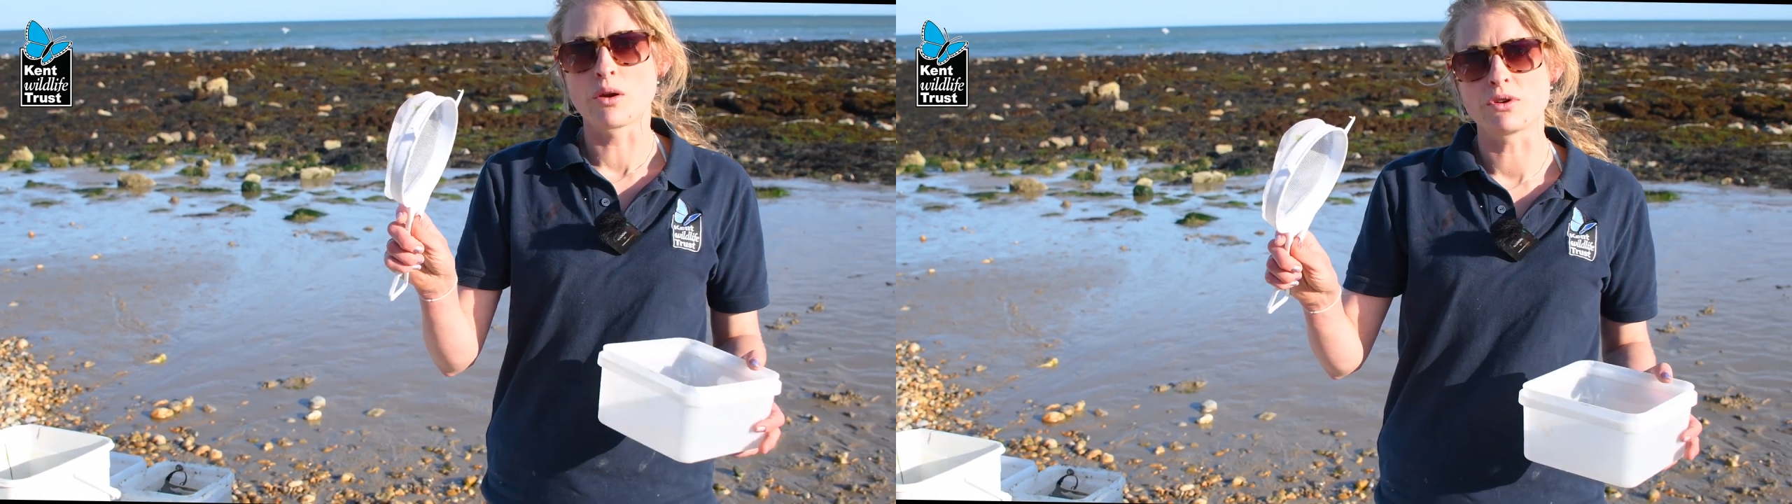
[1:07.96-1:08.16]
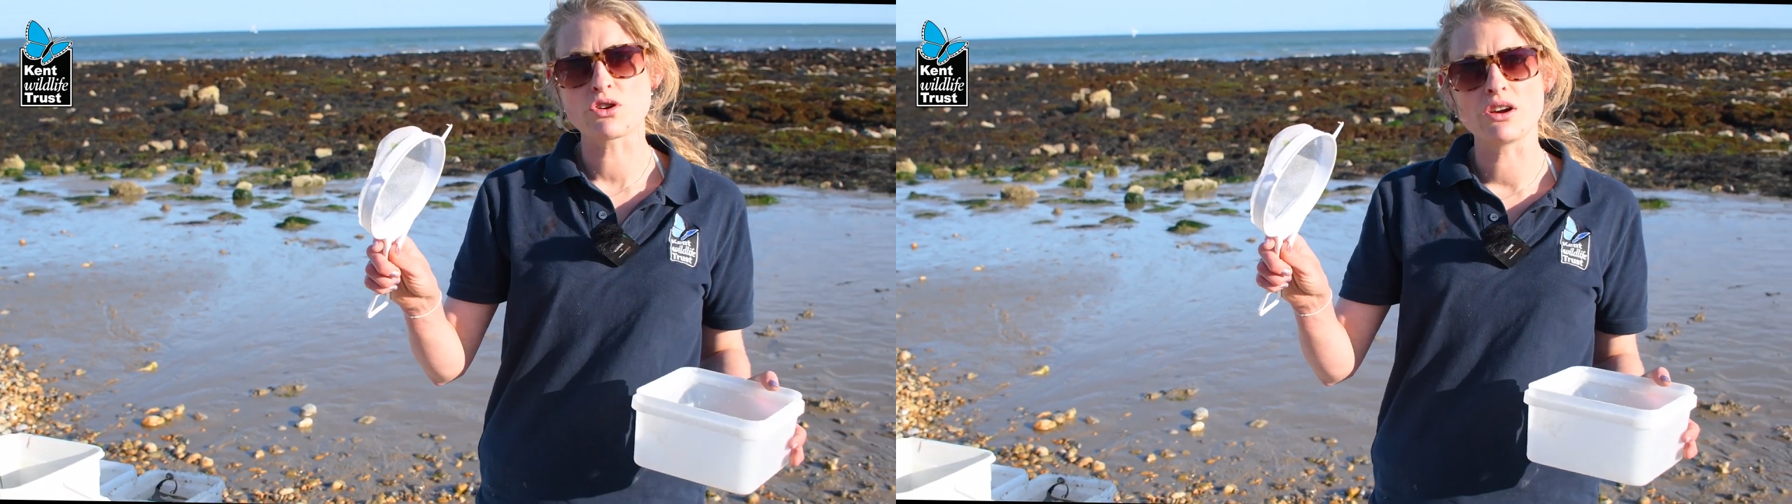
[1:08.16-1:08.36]

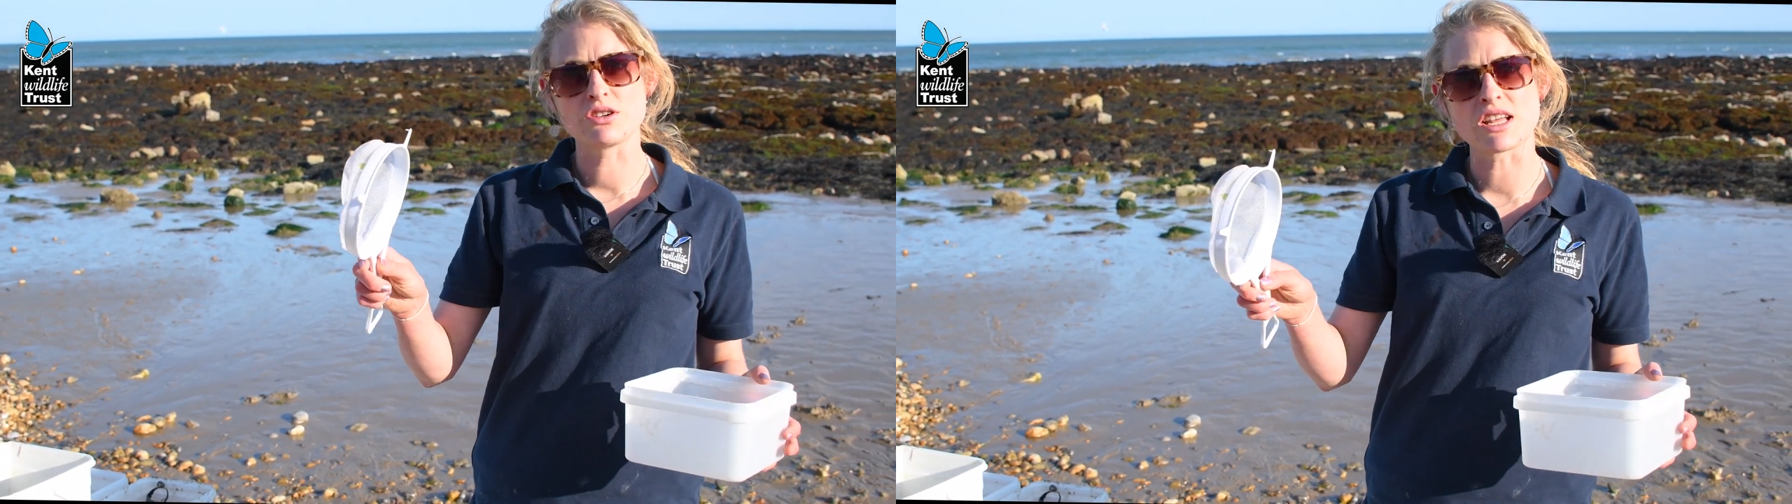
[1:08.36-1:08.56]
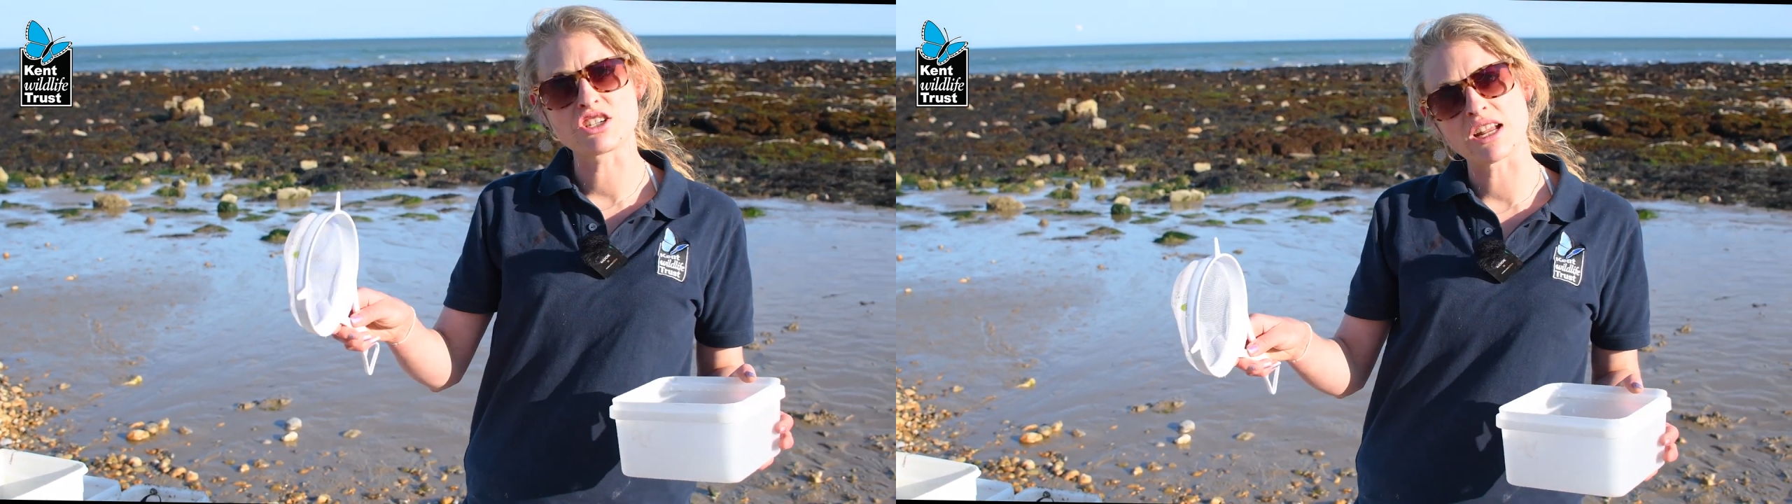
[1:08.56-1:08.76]
We try and
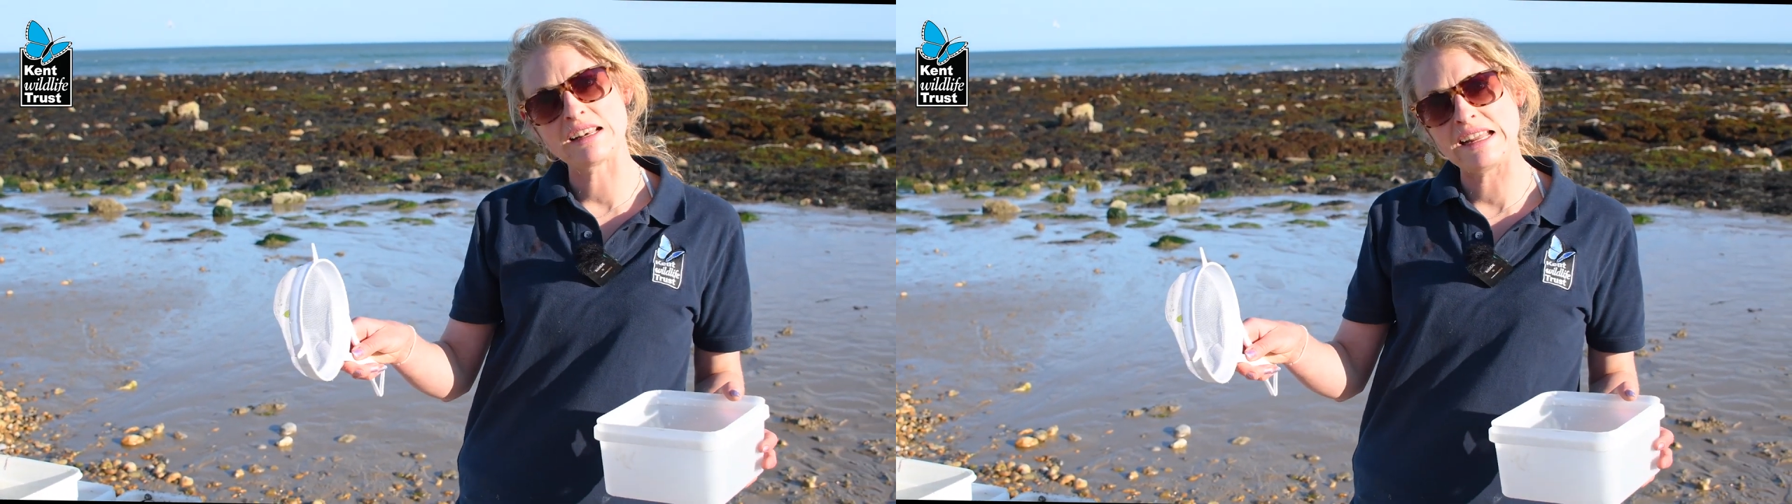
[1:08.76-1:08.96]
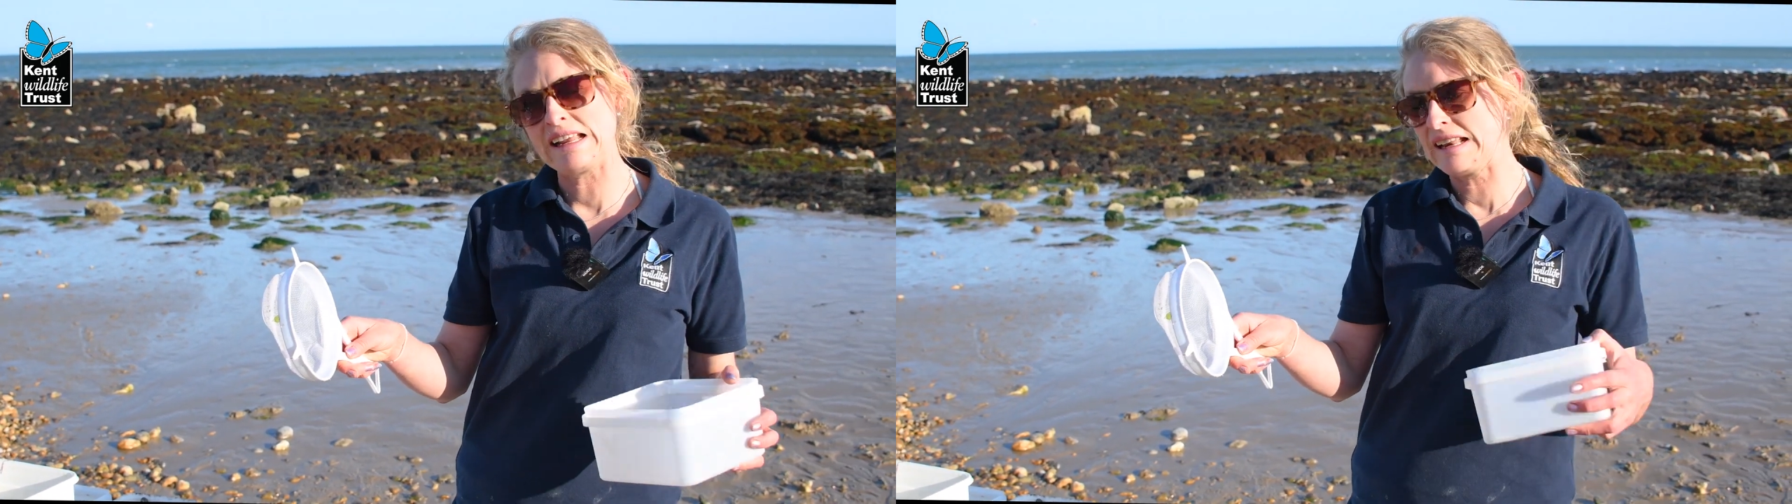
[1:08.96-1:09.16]
use that gently.